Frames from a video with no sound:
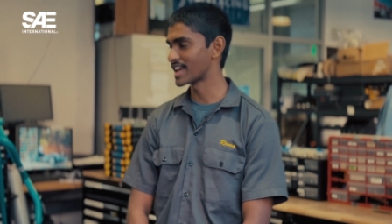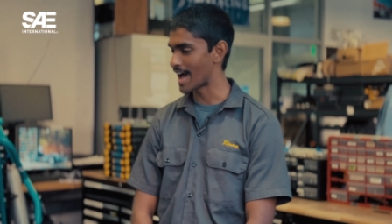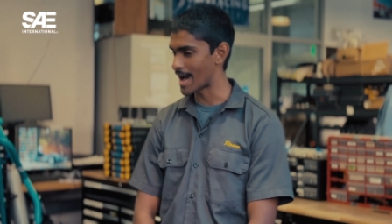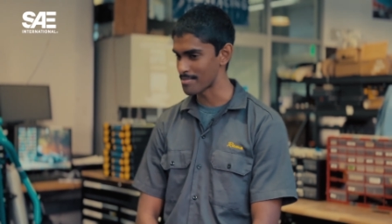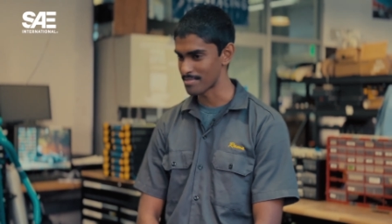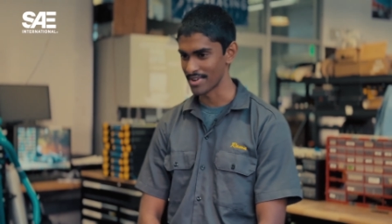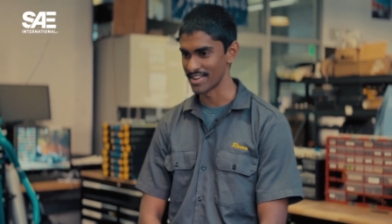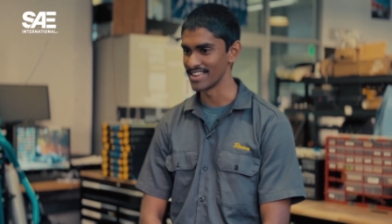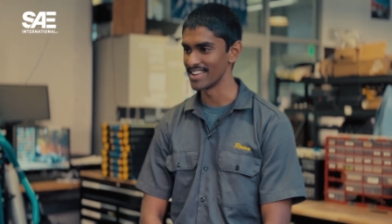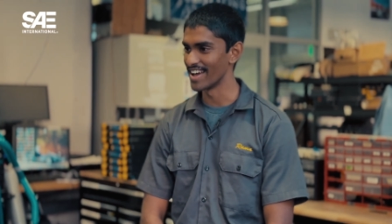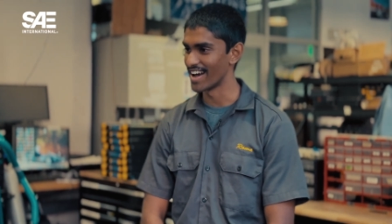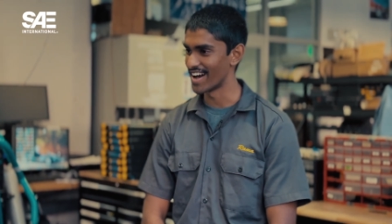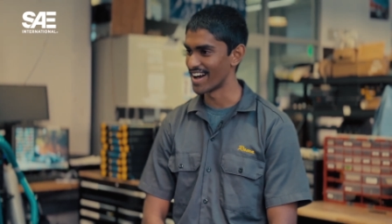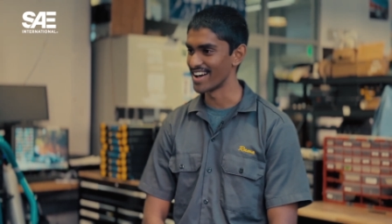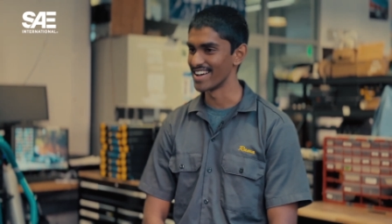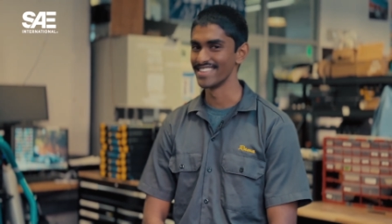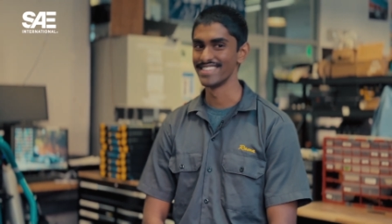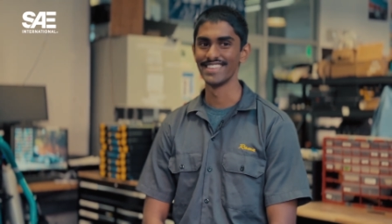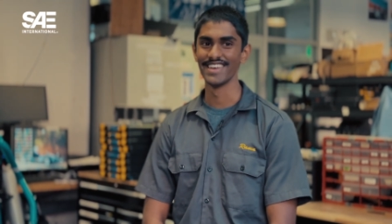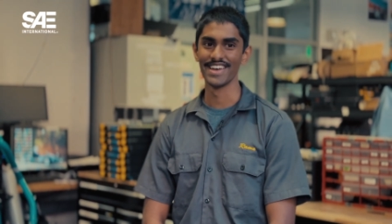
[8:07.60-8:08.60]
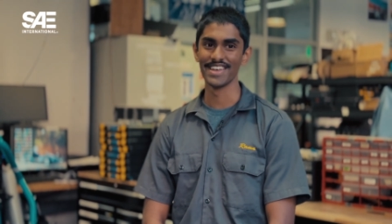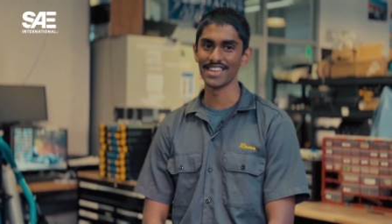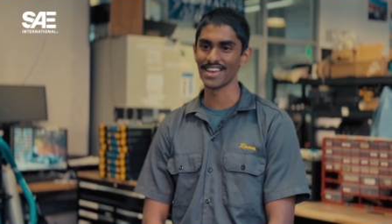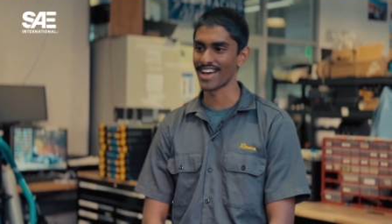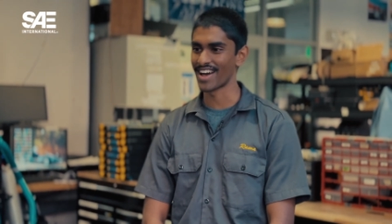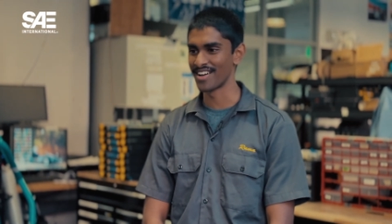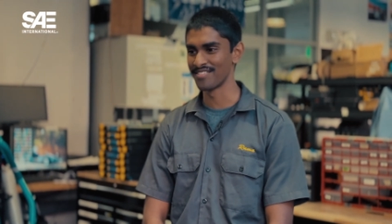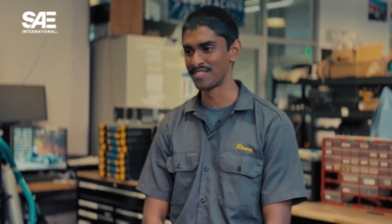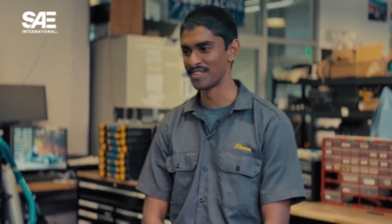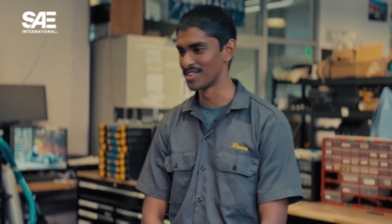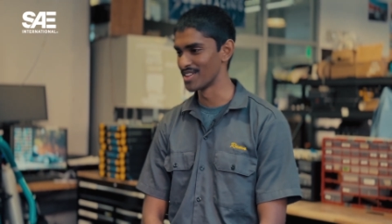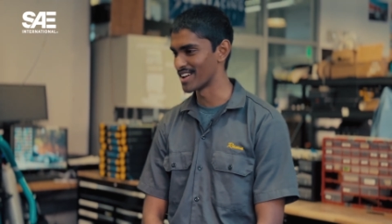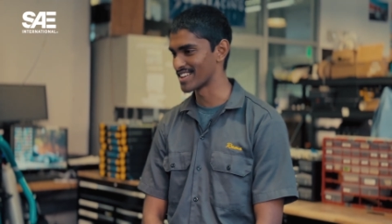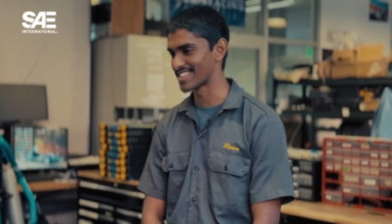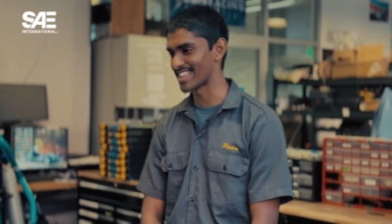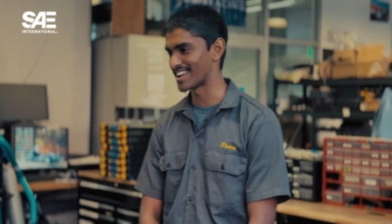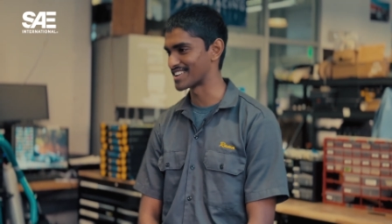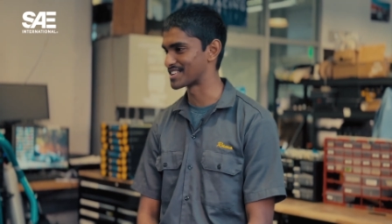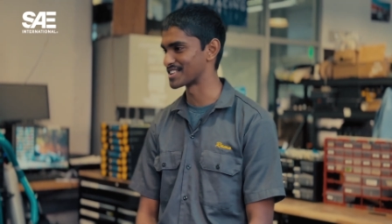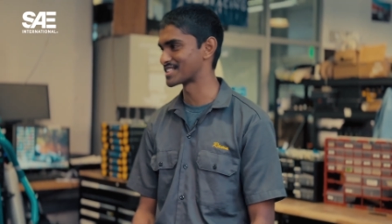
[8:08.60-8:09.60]
happen. Yeah, that, I feel like
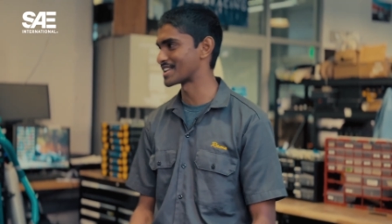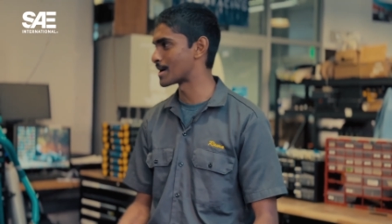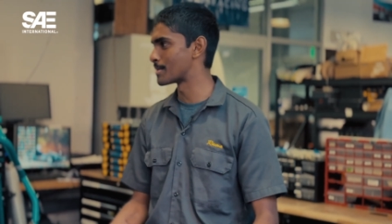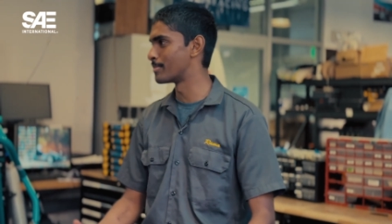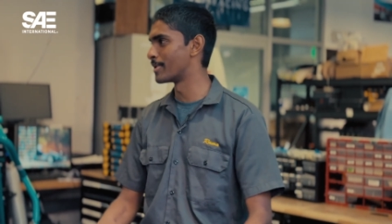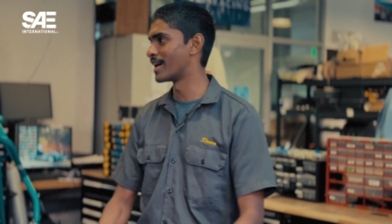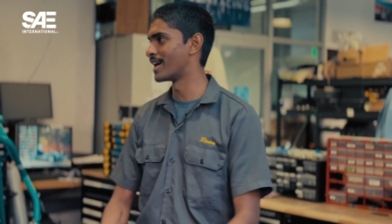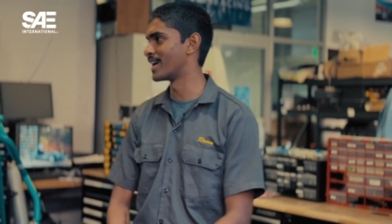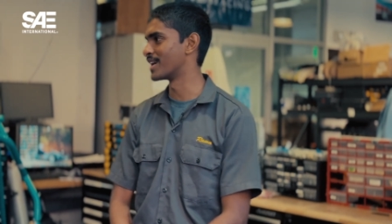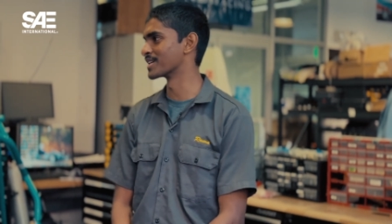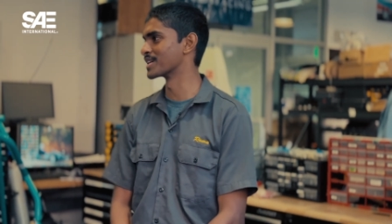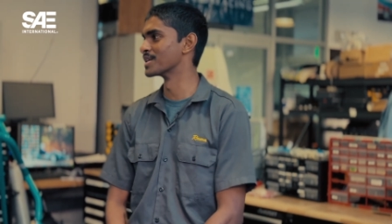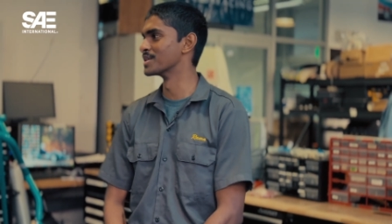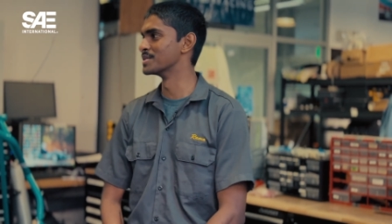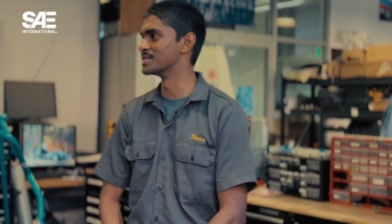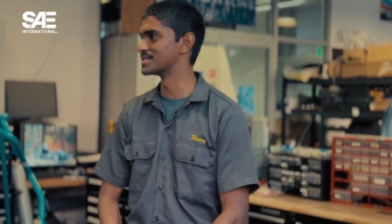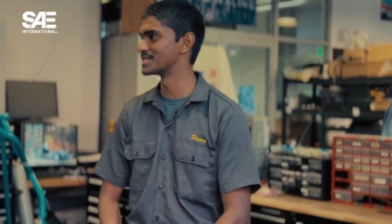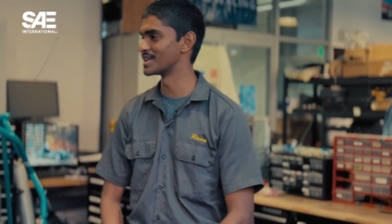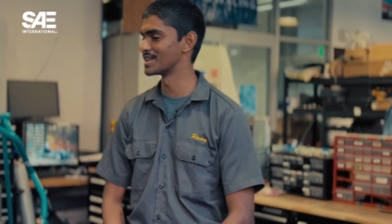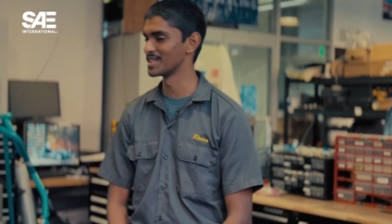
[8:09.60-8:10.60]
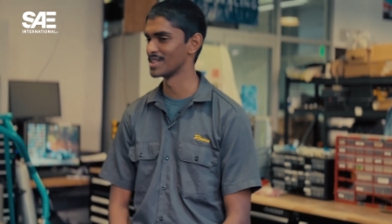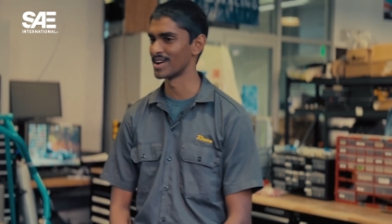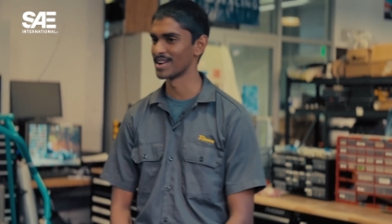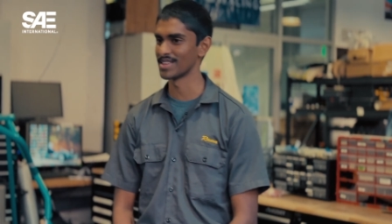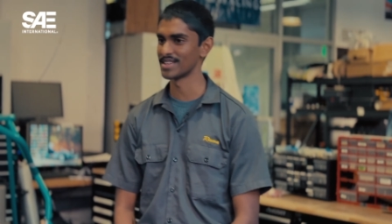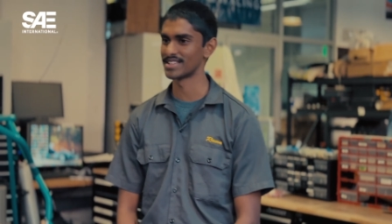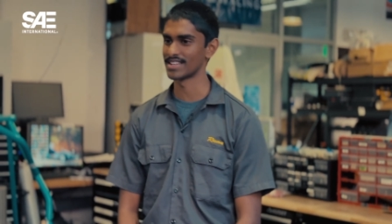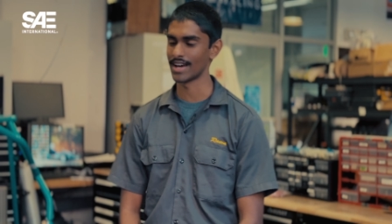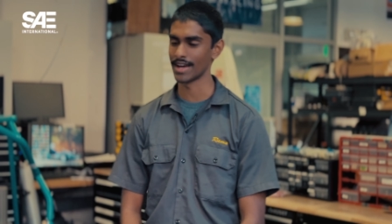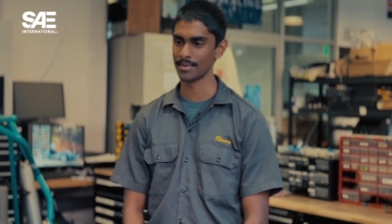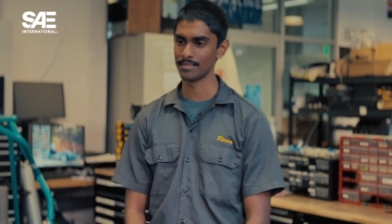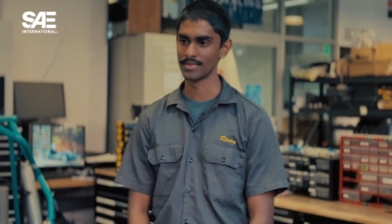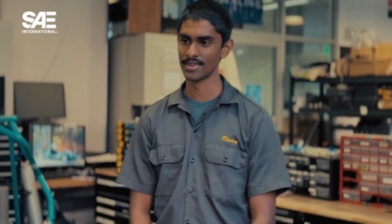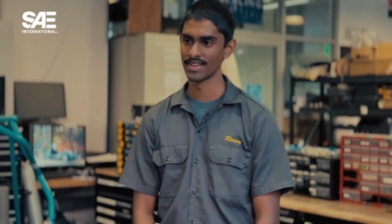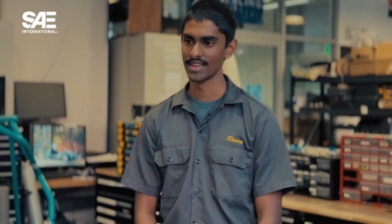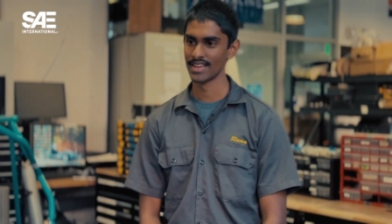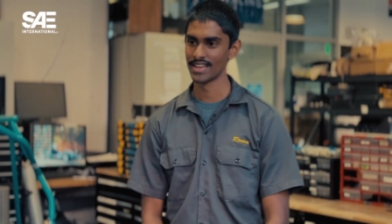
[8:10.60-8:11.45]
that's just how Baja goes a lot of the time.